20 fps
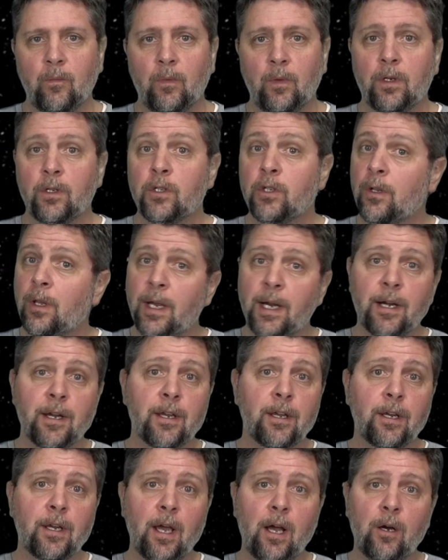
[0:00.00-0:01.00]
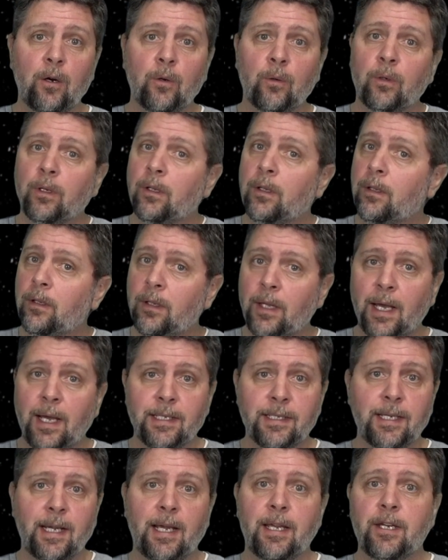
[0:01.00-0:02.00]
So there you go.
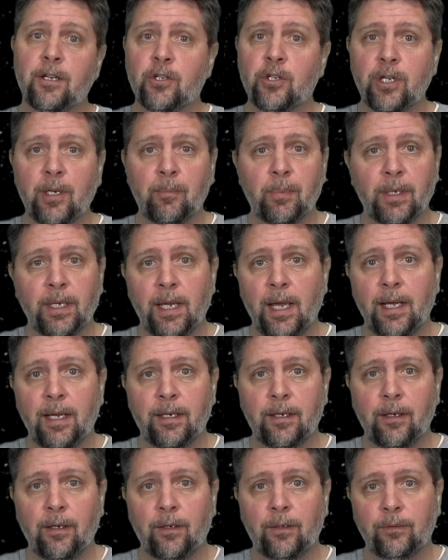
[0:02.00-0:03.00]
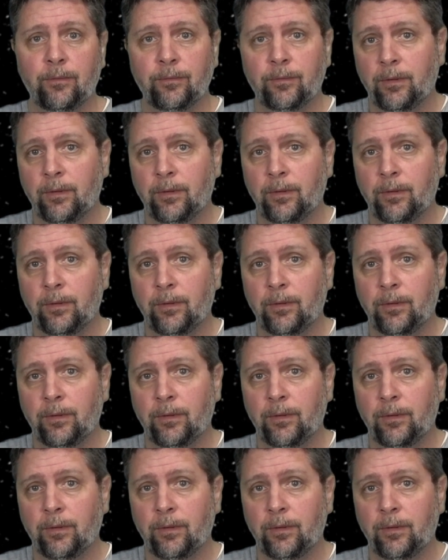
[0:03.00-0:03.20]
That's how you ship a gecko.